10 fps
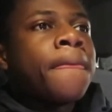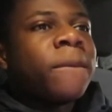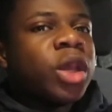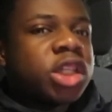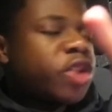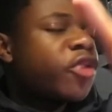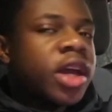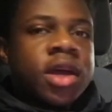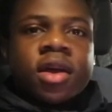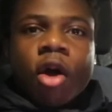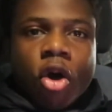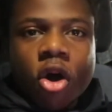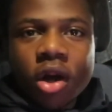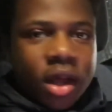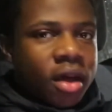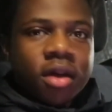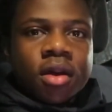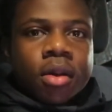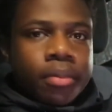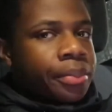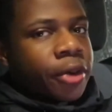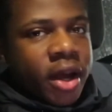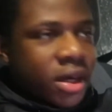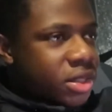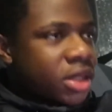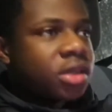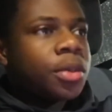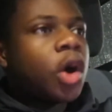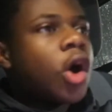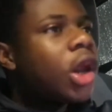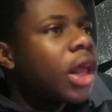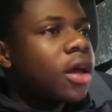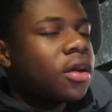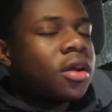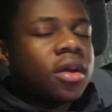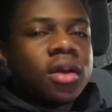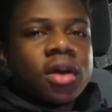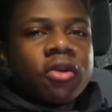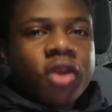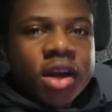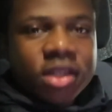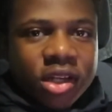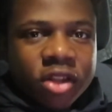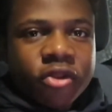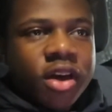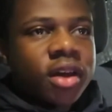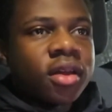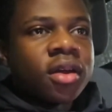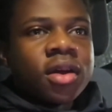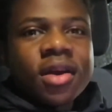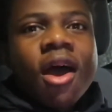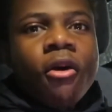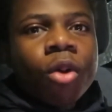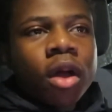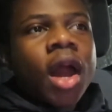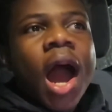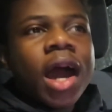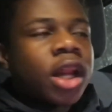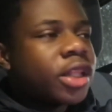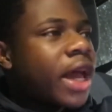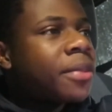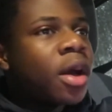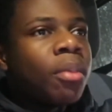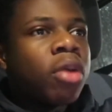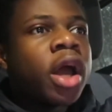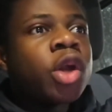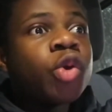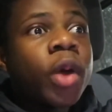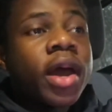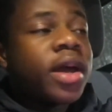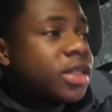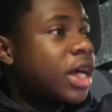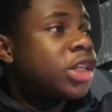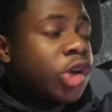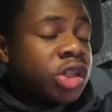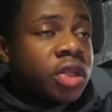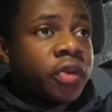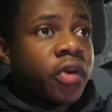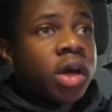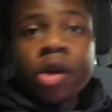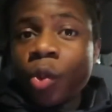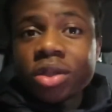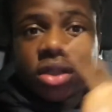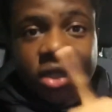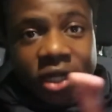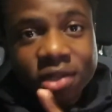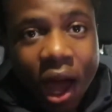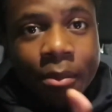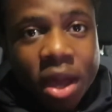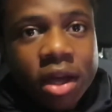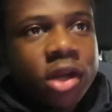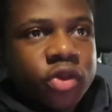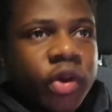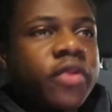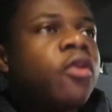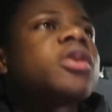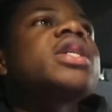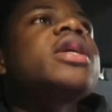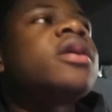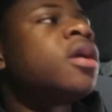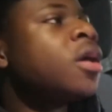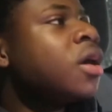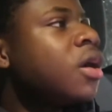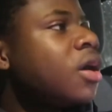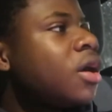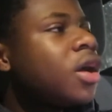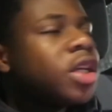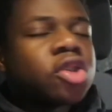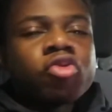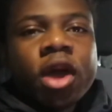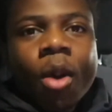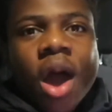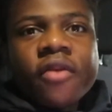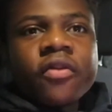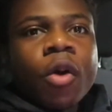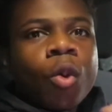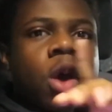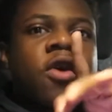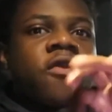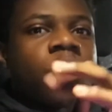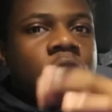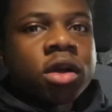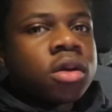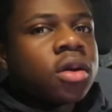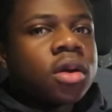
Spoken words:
your screen, all that, brake system, all that, right into the 300. Now what? I got a damn near brand new ass SRT 300, which they stopped making in 2014. So now I have one of one